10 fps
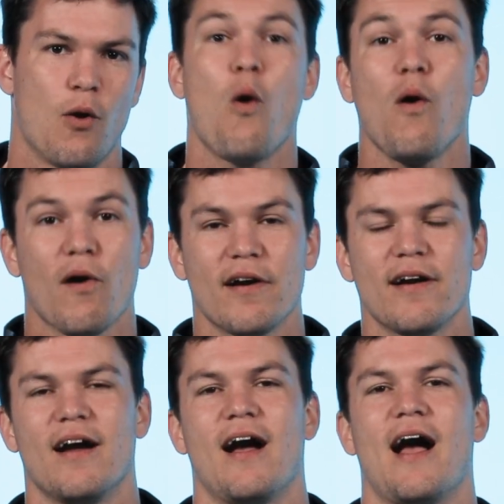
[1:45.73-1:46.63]

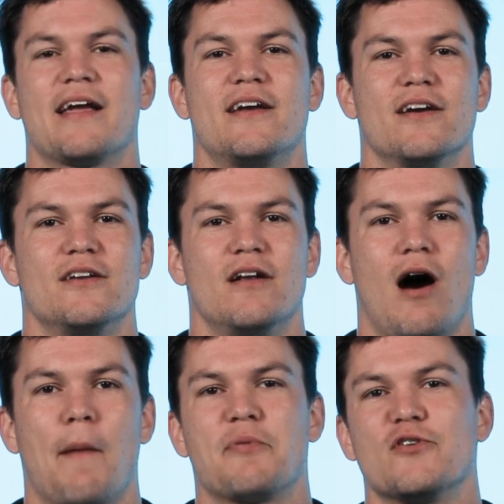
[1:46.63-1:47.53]
Or I could
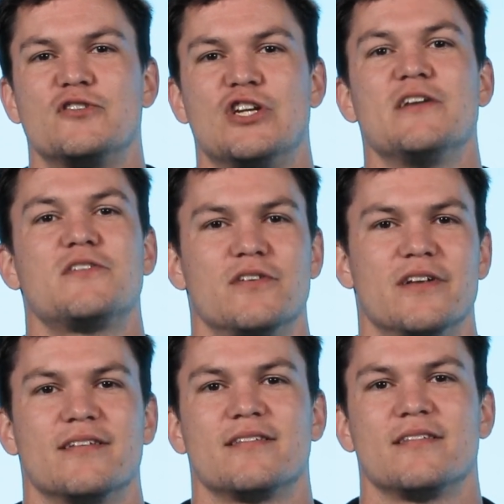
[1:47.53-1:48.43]
opt for
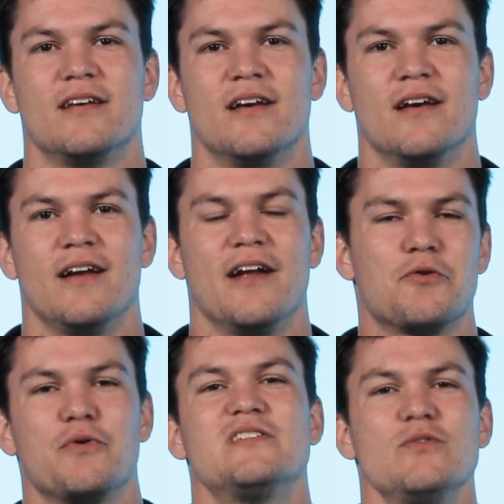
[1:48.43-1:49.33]
gentleness. And
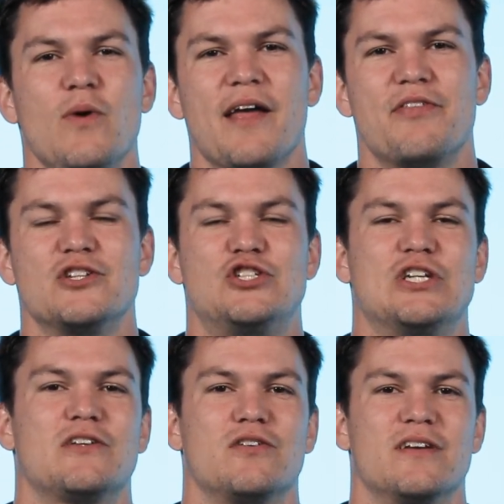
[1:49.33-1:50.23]
the reason why I think
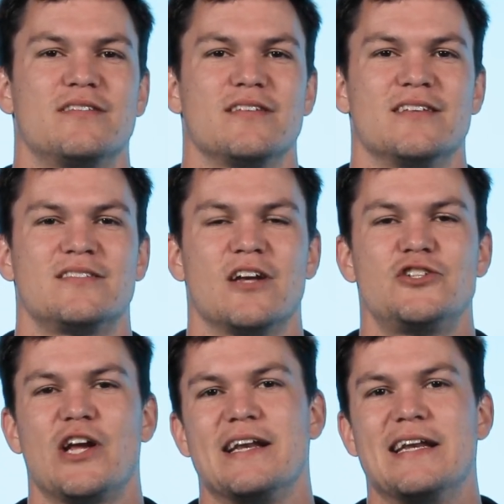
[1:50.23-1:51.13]
gentleness is
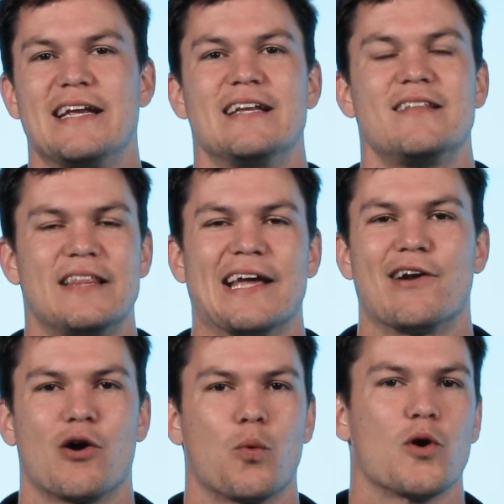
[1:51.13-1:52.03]
such a needed thing
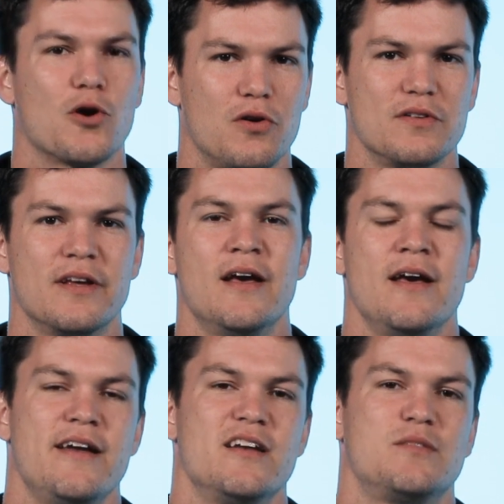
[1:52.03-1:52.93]
in our world
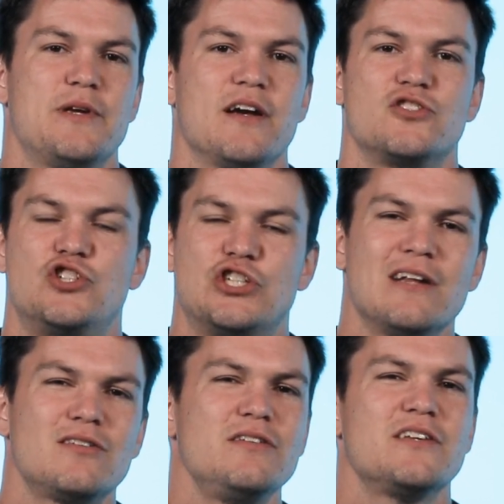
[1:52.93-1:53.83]
is because
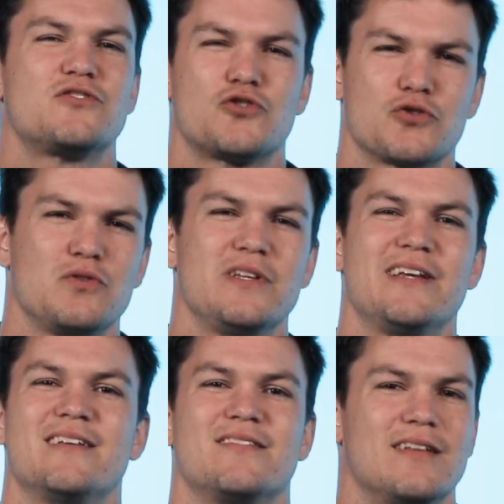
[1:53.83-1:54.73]
gentleness
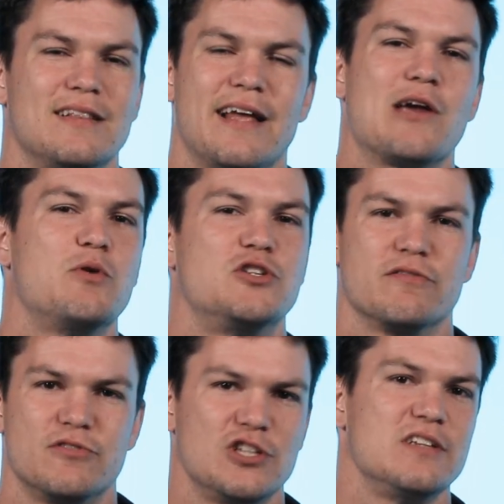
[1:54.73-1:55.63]
truly is the language
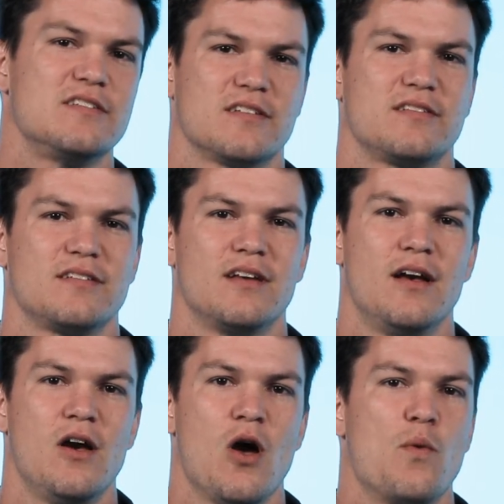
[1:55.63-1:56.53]
of Jesus.
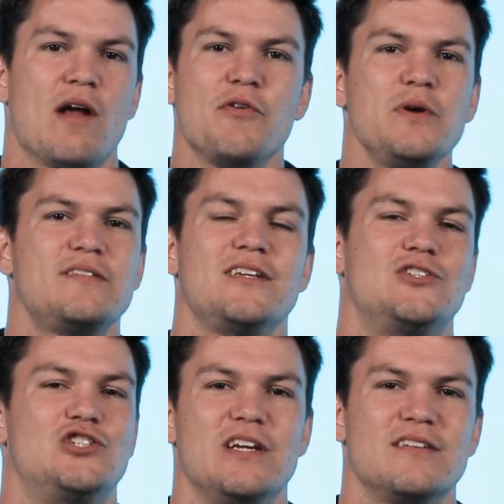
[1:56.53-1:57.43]
Whenever we see
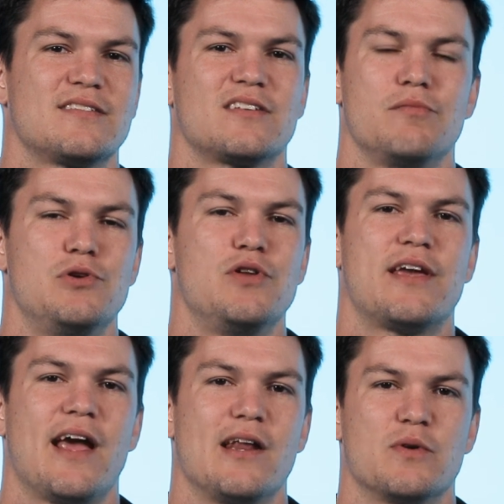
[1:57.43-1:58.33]
Jesus
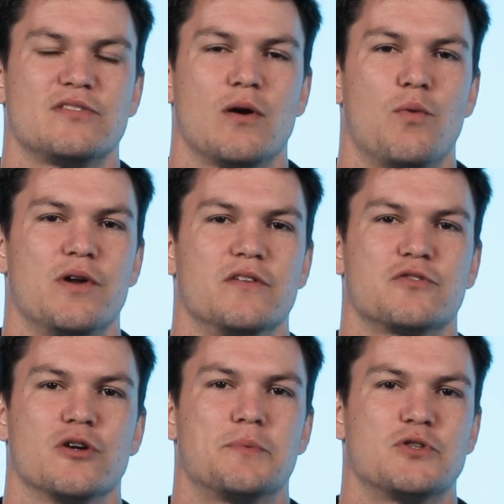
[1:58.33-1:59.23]
communicating with someone in the
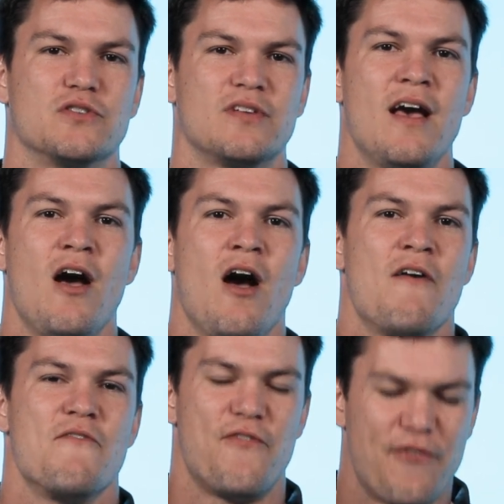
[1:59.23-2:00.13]
scriptures,
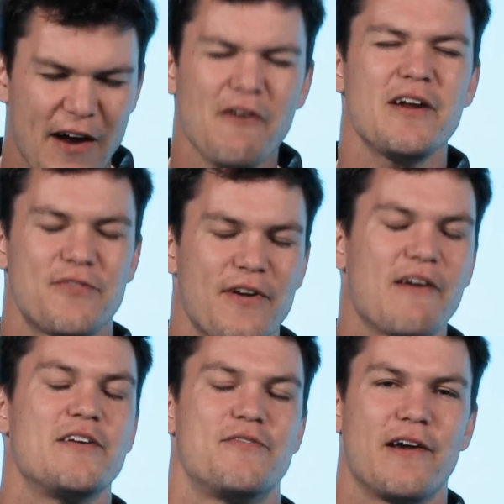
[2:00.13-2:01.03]
very,
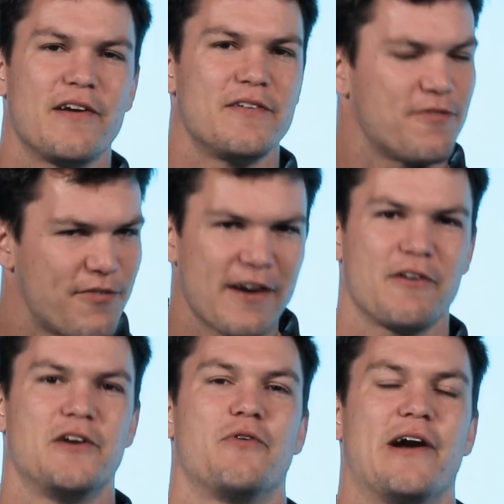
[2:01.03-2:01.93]
very, very,
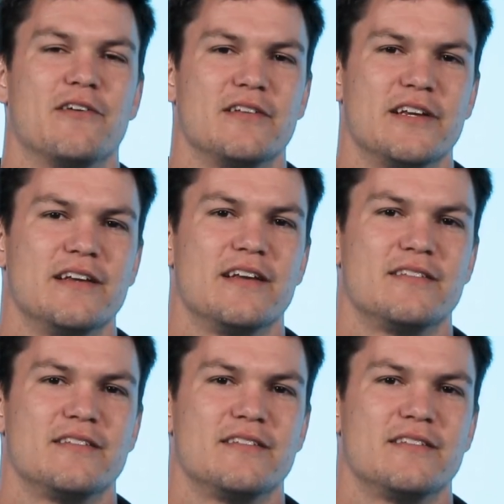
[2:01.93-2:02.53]
very rarely